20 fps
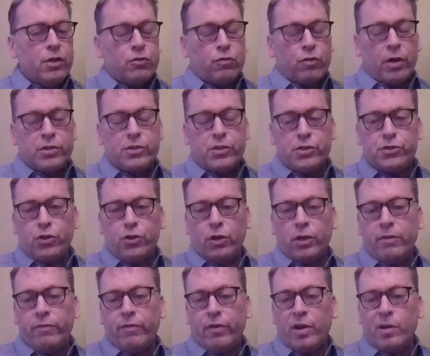trust is
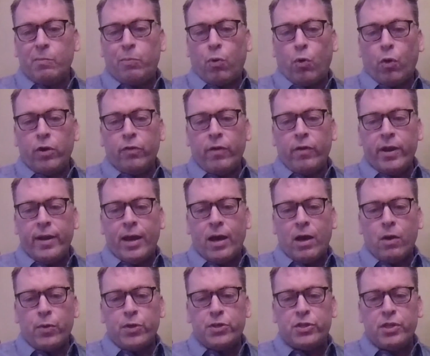certainly very important right
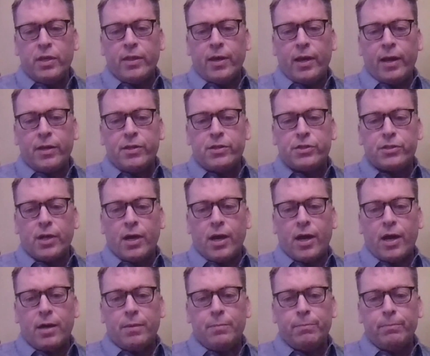now. We see that it's
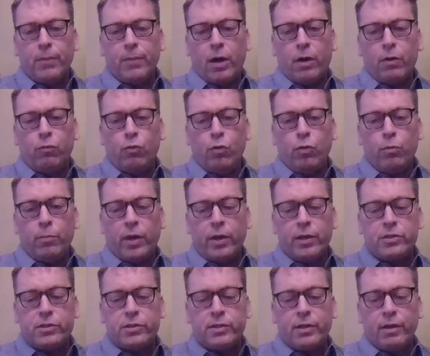
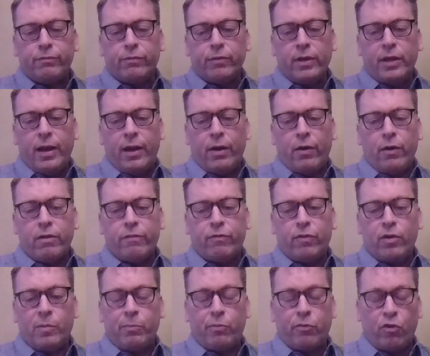it's definitely an area
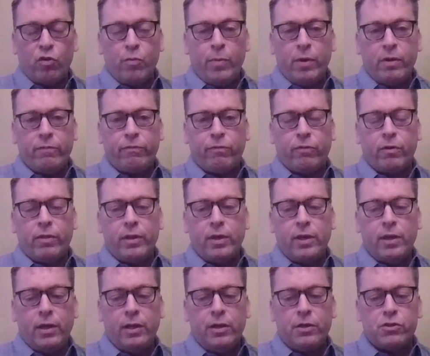for improvement for
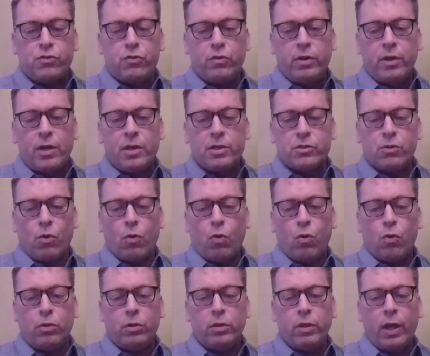the industry as a
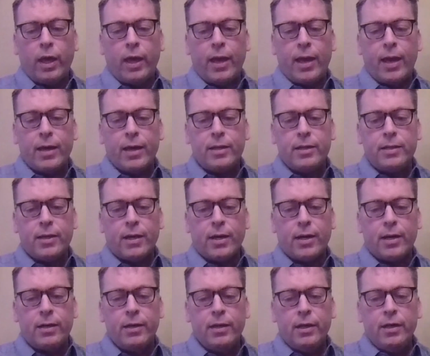whole, and
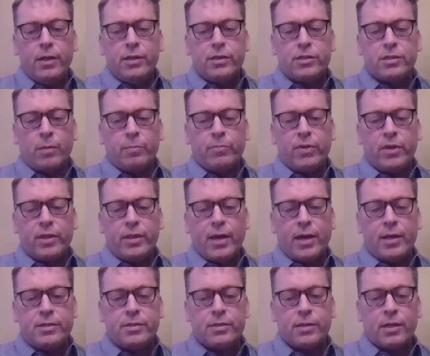something
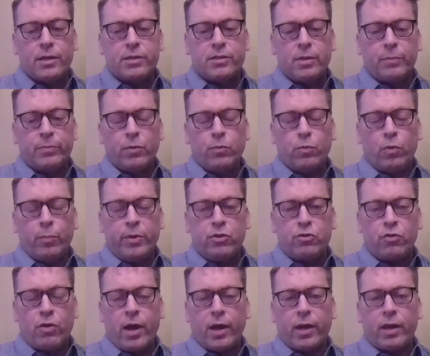we'll be
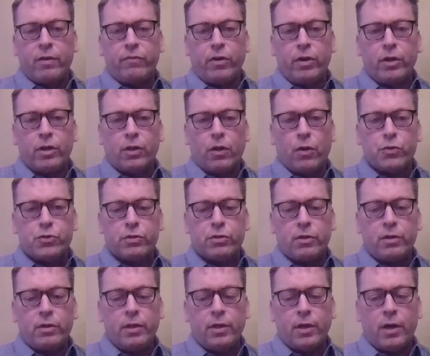tracking very
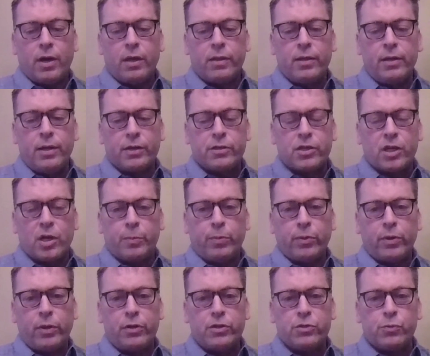closely the next
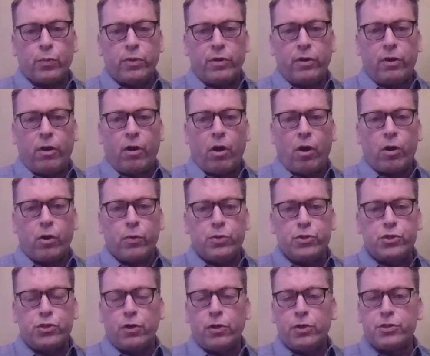couple of years within our auto
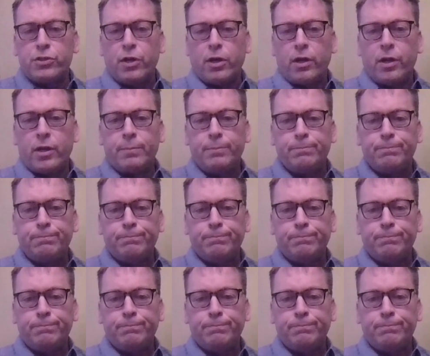insurance study.